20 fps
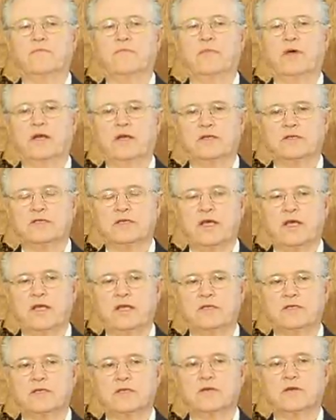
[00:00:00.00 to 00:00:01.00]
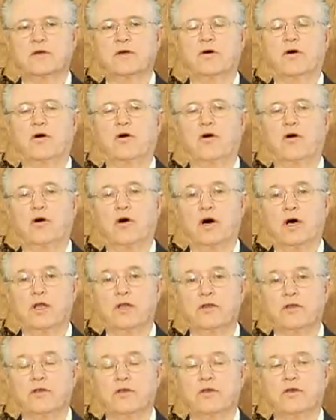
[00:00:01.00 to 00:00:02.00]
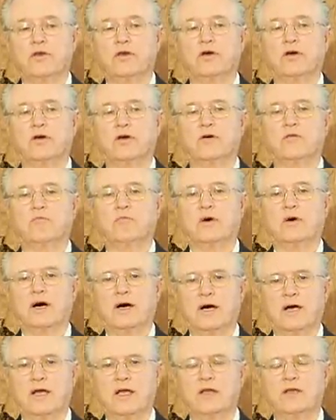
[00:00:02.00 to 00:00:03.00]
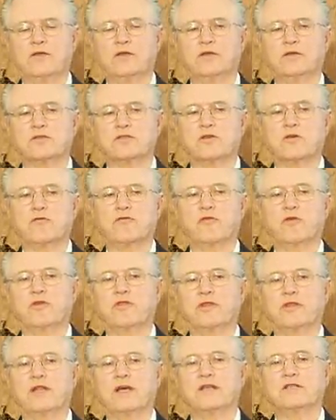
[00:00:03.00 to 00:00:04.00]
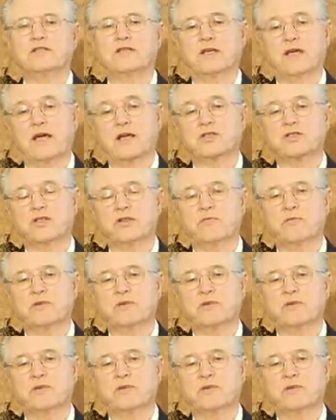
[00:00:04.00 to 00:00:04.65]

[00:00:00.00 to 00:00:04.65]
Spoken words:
meditate on mind and so forth, and that's actually